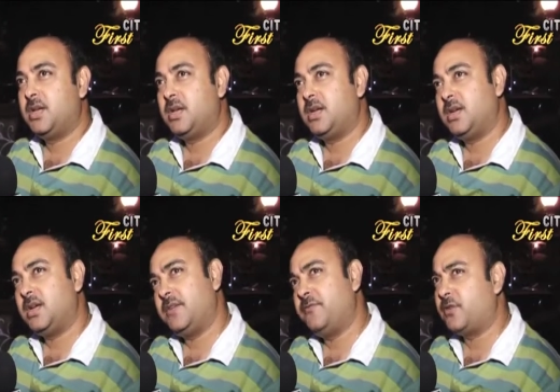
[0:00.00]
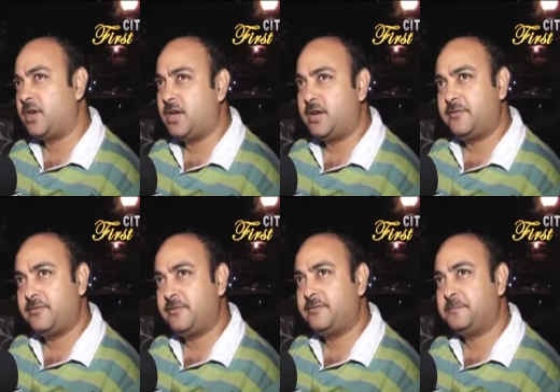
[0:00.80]
Uh, four and a half.
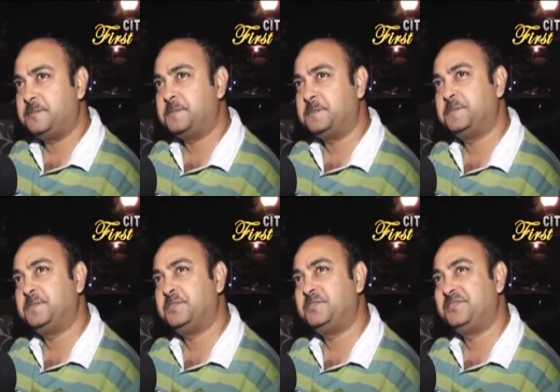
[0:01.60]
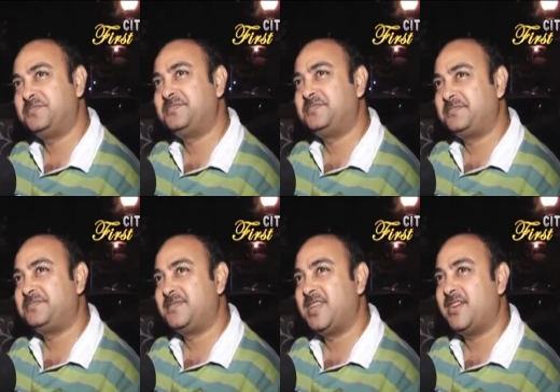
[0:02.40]
Thanks a lot for talking to
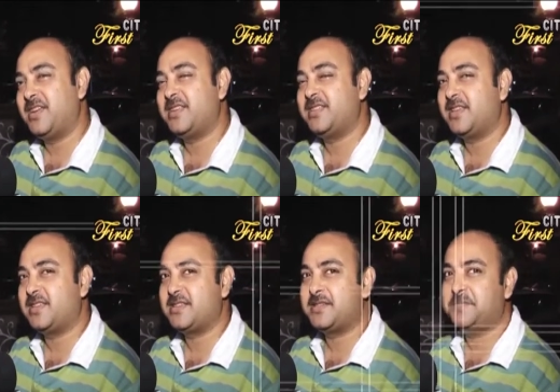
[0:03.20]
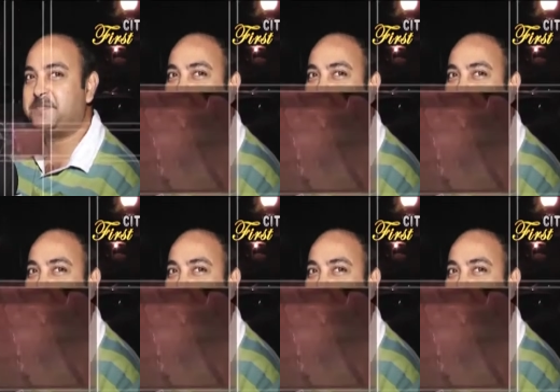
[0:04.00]
us. Right. Thanks.